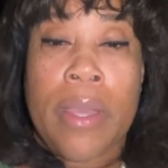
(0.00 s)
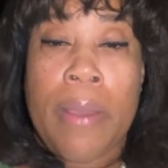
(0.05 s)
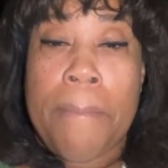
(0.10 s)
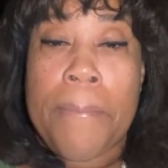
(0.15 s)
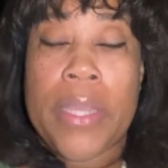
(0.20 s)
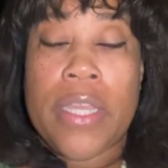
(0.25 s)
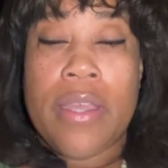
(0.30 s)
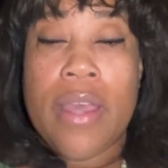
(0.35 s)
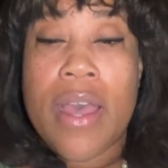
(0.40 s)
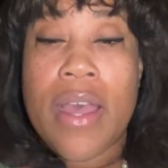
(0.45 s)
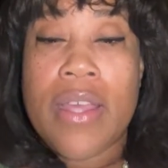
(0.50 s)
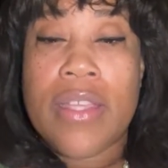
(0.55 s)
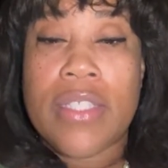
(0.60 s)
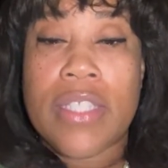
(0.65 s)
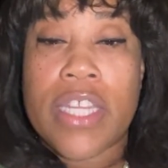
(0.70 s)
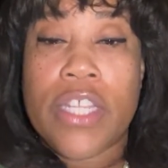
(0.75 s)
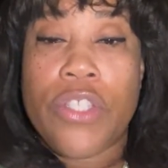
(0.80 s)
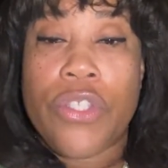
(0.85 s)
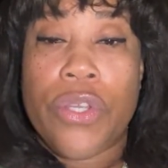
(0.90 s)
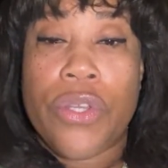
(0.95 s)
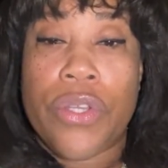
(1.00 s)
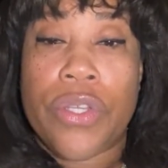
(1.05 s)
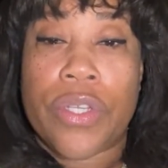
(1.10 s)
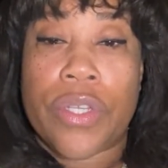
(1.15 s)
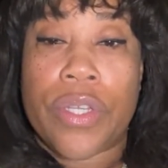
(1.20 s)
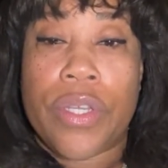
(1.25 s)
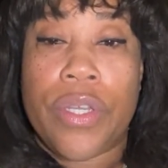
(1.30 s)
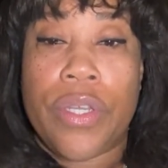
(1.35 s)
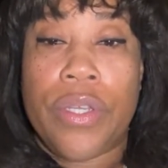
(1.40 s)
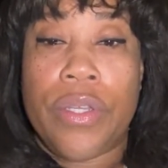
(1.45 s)
Because it
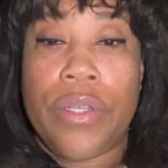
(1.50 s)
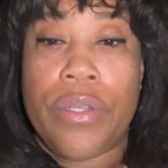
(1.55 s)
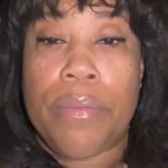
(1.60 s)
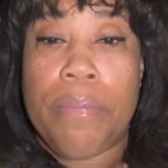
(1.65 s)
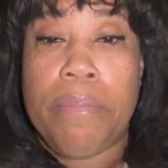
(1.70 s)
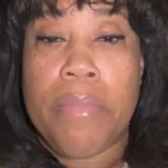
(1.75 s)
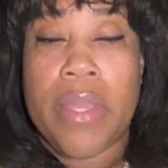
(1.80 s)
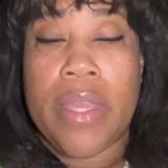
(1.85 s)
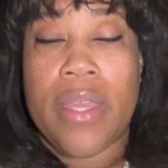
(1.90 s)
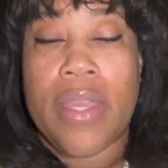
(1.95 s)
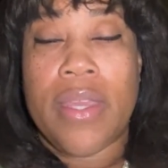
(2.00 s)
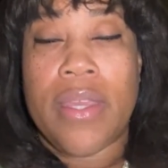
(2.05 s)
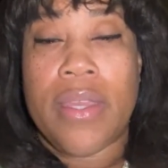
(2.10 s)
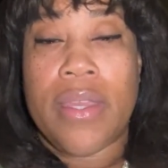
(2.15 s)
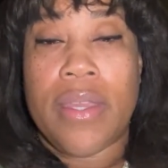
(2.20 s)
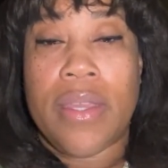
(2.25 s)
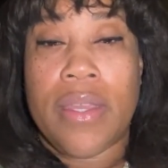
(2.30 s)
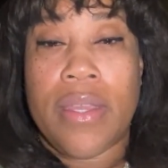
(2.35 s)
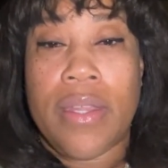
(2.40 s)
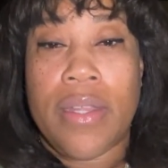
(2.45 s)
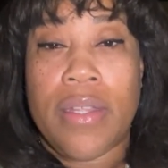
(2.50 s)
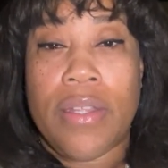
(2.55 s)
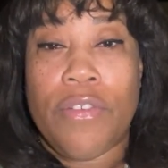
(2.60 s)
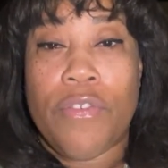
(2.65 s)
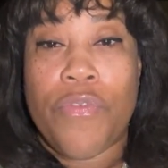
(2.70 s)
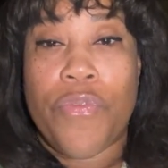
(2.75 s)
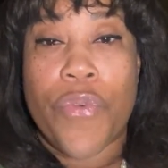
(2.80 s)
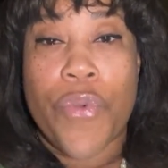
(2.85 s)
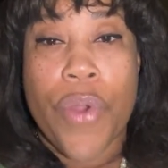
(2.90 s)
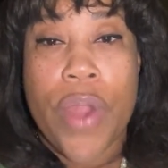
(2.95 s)
took me
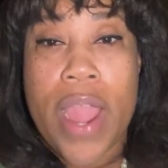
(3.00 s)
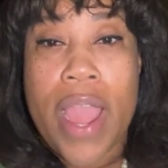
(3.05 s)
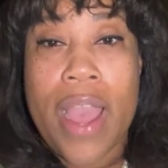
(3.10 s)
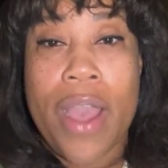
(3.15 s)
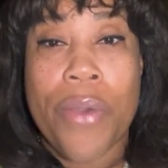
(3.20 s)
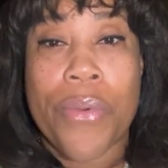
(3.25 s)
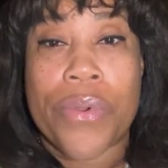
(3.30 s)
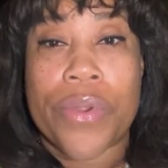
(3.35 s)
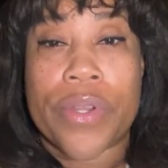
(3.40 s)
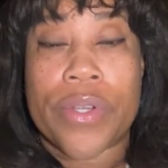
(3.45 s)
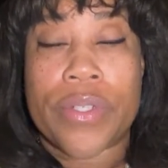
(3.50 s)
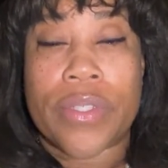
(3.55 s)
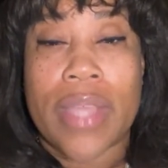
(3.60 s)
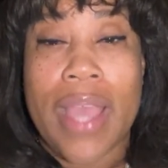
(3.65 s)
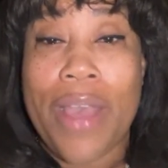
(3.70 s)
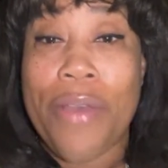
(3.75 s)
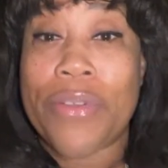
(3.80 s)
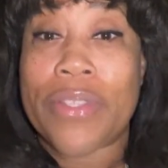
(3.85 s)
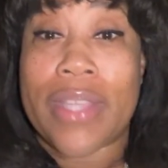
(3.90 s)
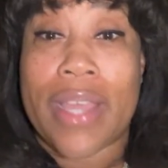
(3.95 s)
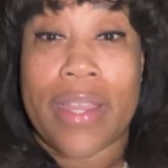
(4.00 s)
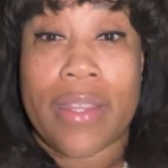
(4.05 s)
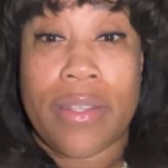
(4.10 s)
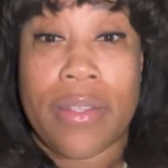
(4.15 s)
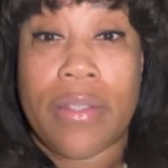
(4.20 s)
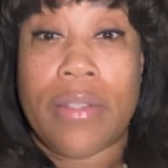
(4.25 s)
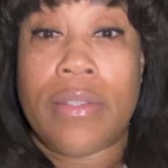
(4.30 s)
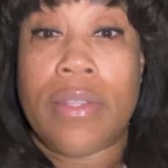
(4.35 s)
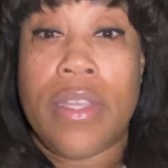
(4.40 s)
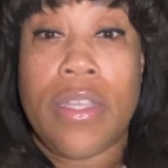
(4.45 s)
4 hours, I was like,
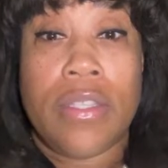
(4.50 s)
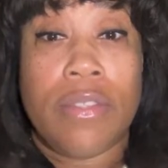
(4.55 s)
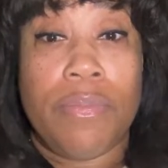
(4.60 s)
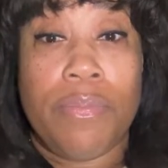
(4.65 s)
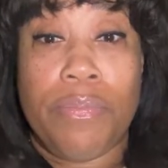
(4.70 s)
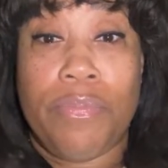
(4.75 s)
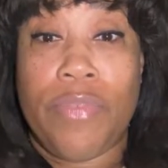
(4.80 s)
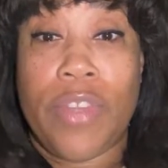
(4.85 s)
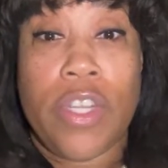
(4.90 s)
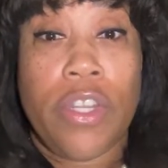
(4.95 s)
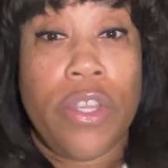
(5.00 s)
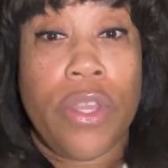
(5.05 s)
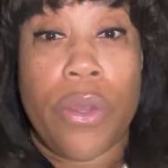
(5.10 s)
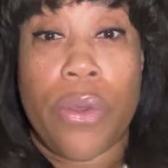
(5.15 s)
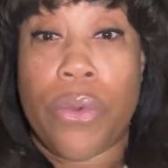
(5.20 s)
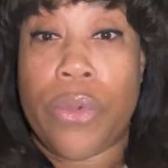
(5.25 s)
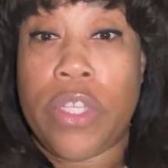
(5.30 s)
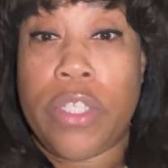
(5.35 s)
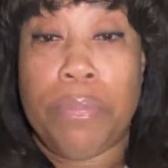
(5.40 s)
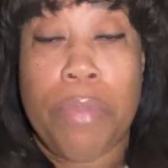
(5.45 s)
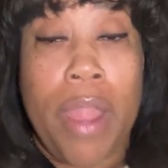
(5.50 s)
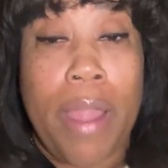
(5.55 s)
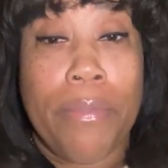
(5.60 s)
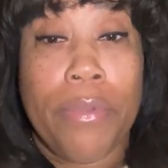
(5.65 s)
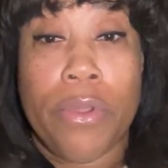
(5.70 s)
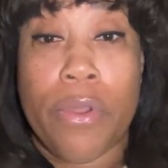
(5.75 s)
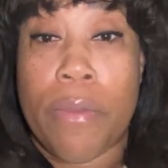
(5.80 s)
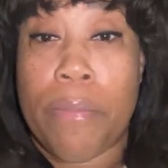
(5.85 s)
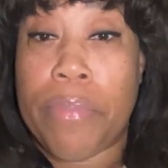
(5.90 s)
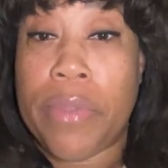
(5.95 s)
this video is probably
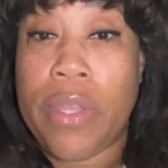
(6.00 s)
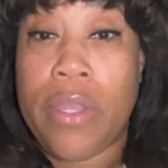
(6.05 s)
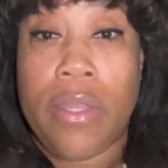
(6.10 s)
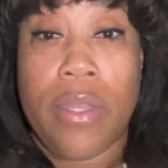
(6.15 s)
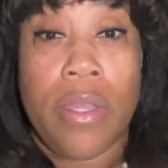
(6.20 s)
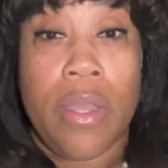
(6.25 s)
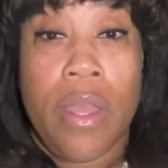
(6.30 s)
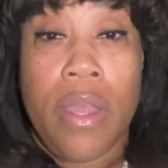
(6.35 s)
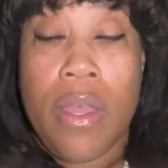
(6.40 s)
going to be